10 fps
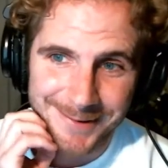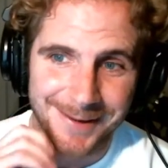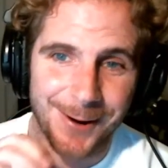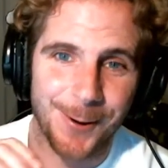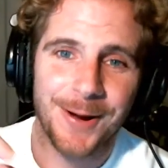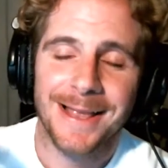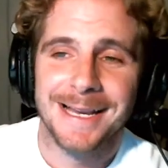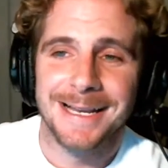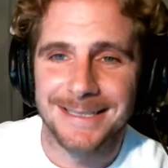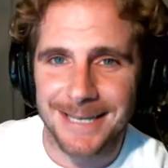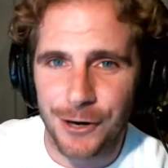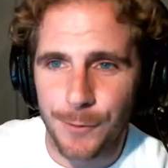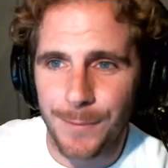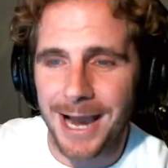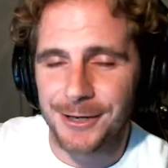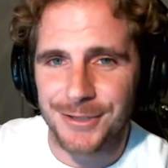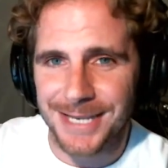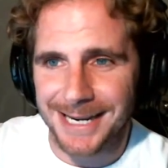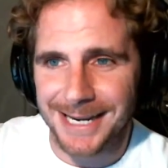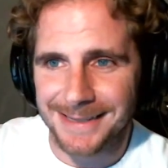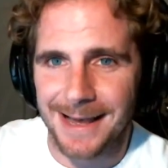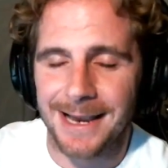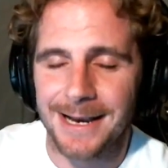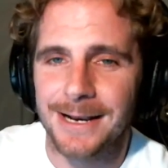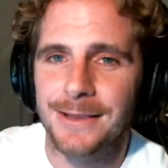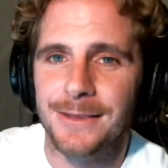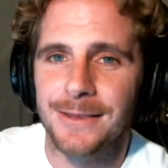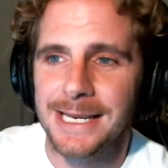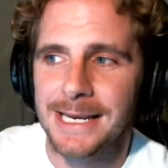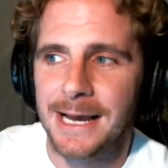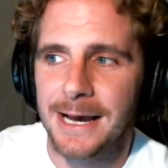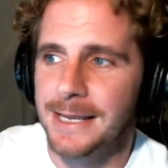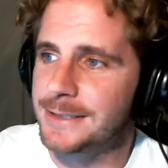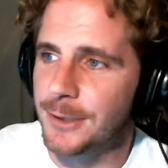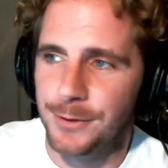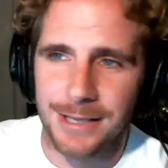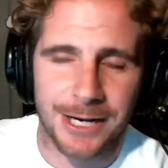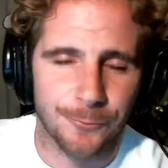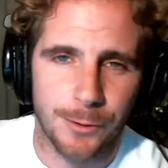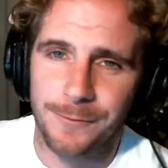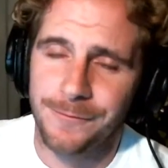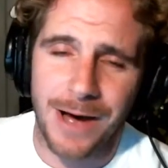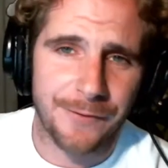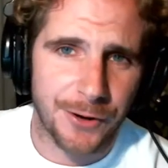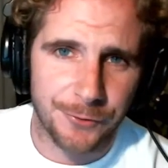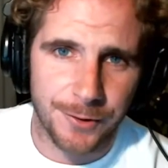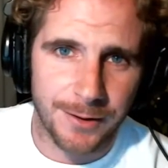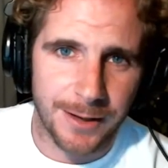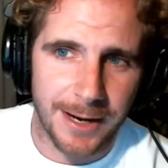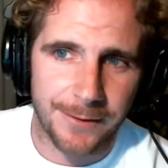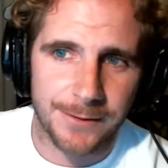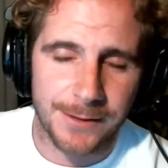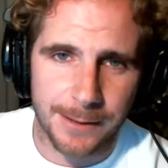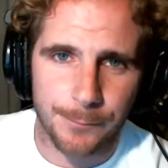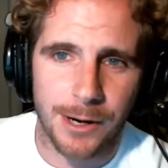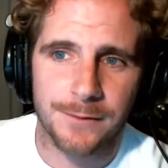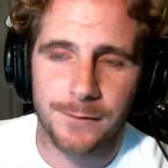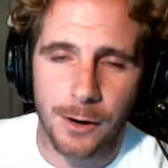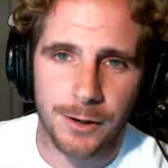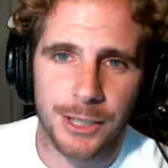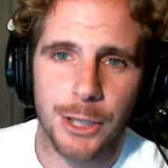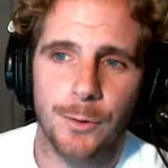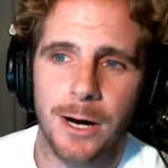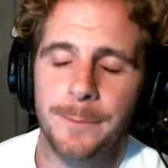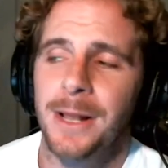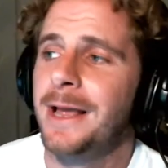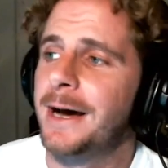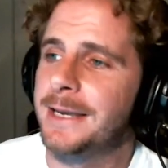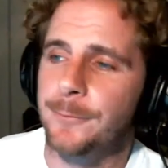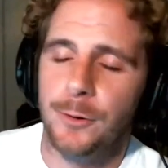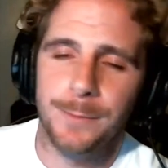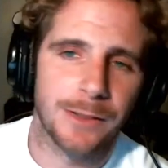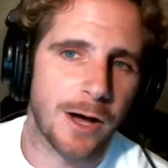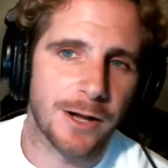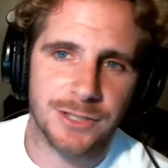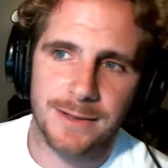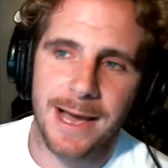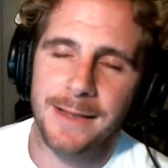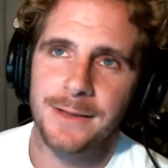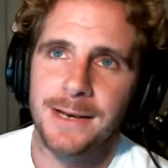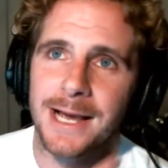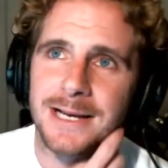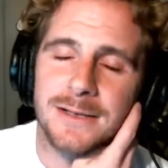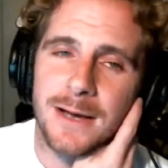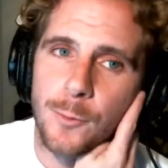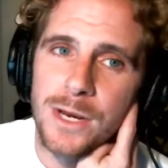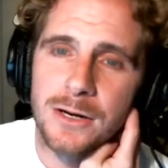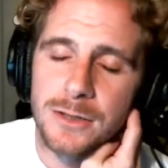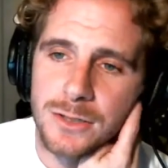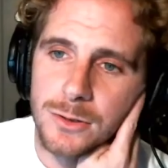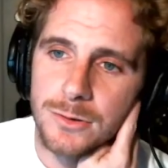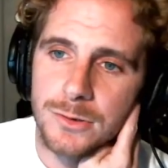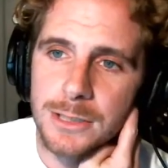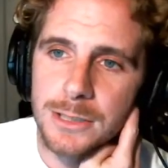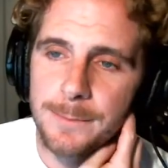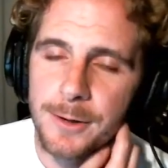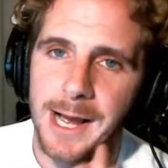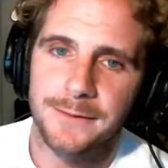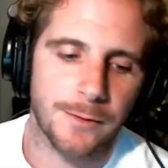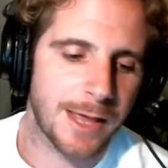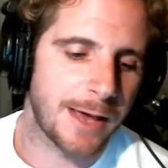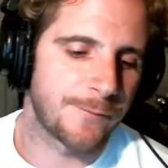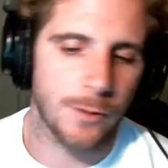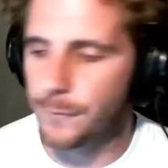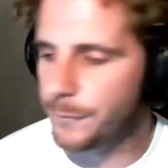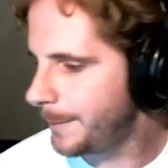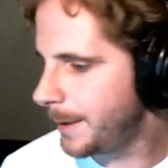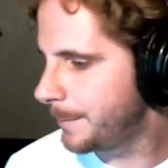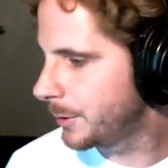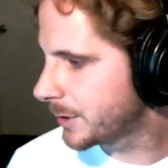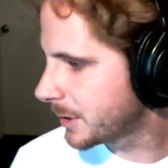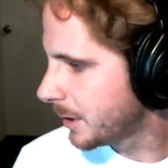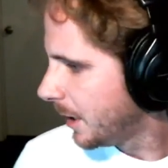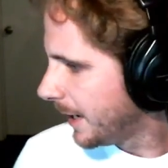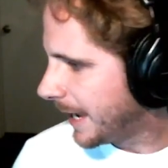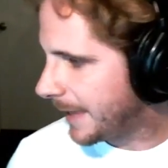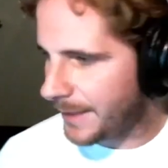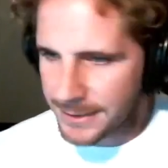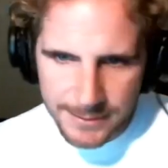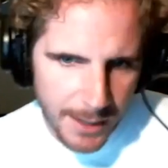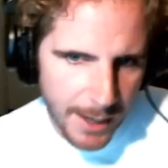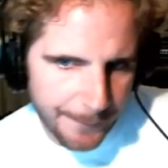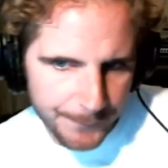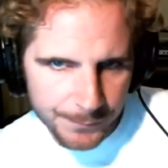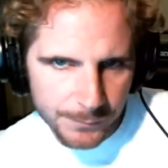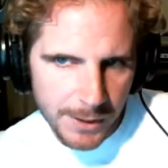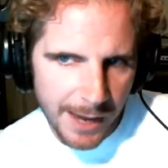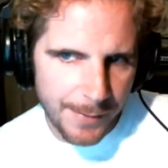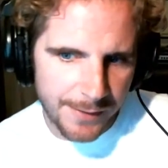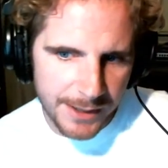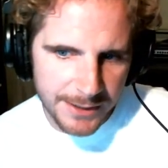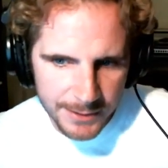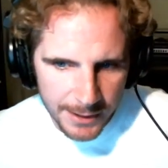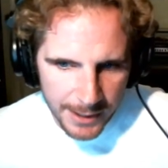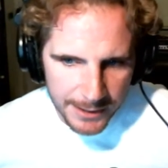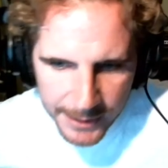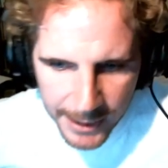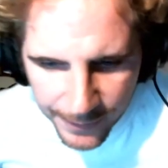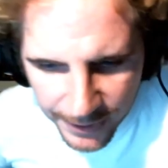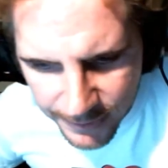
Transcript: So consider buying your ticket tonight. The uh, it's only like a room of 500, and the ticket prices are going to go up. Again, we'll be launching that in the next uh, week or two, so keep your eyes on that for all of our members. And let's um yeah man, let's let's dig in.